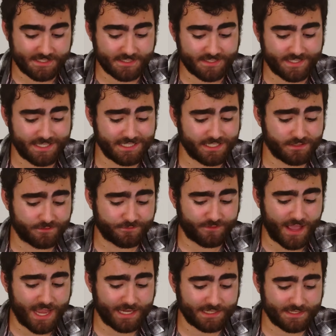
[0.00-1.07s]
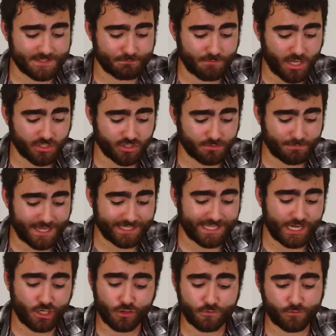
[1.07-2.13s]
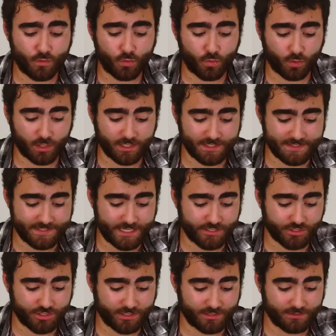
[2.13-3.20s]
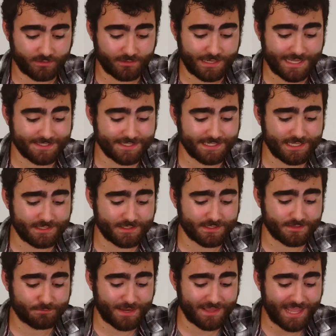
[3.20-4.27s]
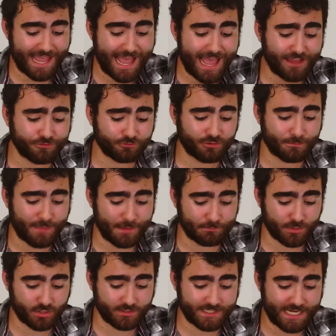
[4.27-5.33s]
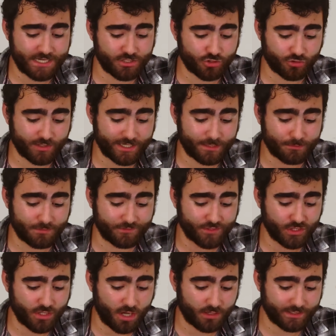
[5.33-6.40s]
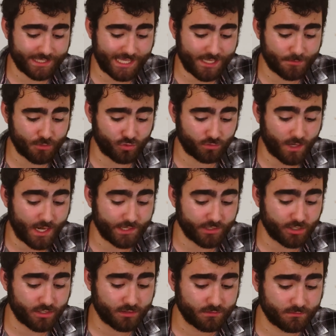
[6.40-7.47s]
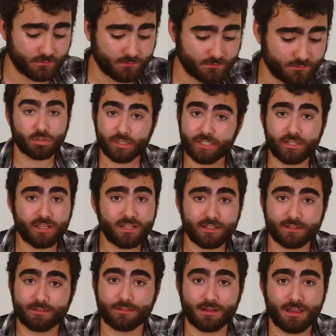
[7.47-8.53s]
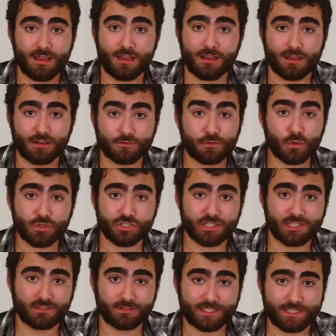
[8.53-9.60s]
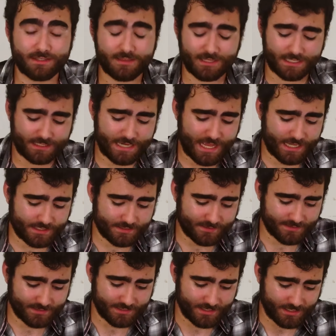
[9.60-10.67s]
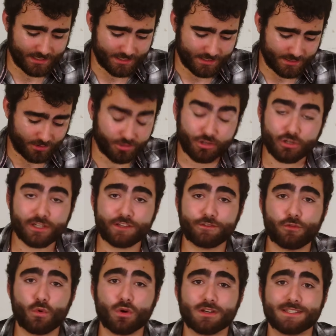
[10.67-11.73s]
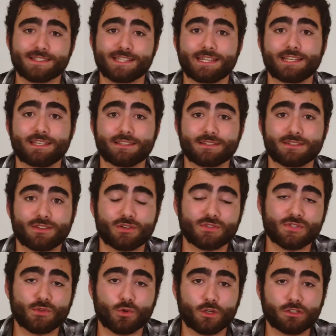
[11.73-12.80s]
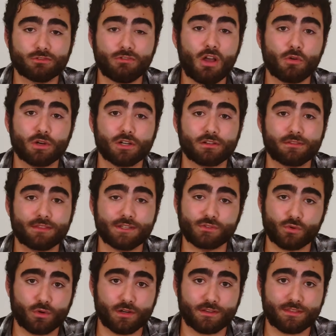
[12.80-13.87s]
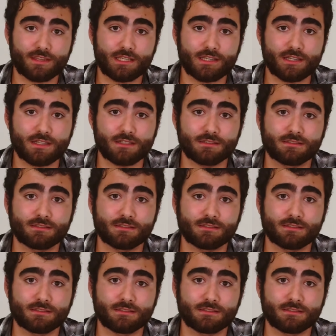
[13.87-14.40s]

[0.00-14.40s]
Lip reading: a city defined as much by careful organization as it is by the half-remembered daydream of a young camel rider. Pretty good. Unfortunately, the next 34 cities are scored lower than Dorothea.